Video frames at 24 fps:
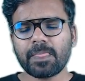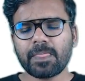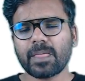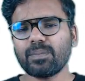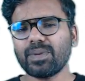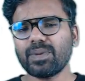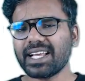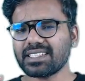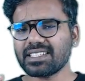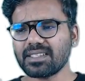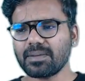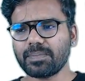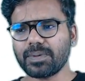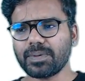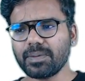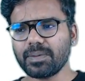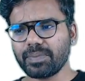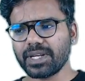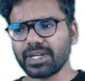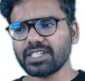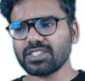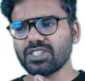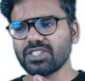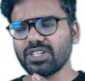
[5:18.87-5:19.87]
But as a
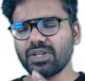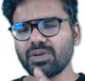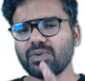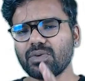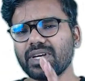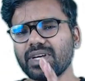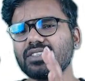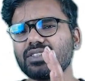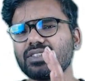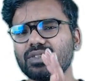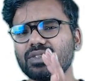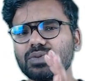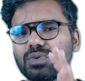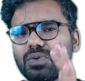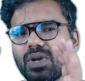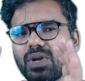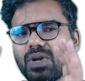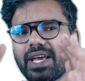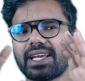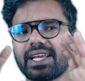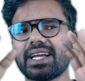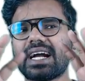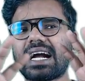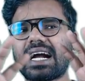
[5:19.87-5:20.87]
preparation, you can do
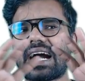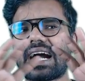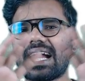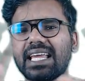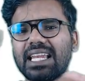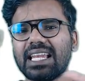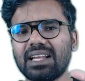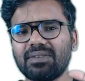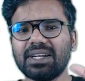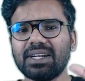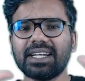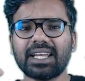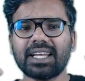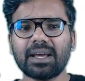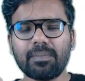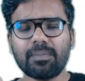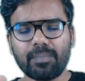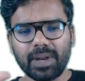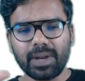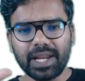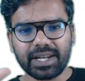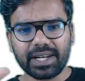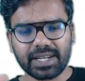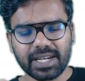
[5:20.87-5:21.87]
like a high level
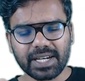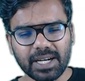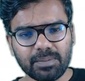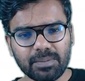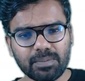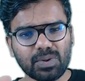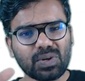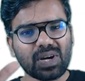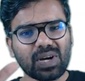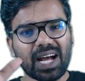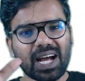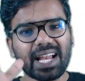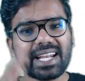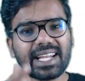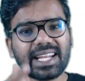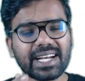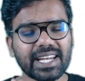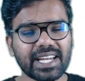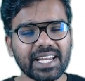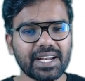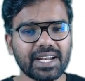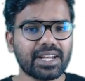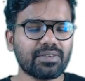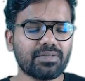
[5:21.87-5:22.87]
template runbook
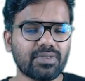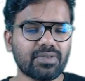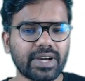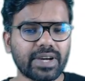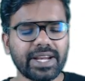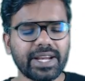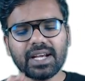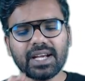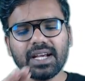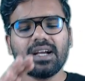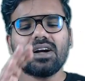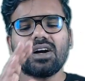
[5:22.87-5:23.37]
already defined,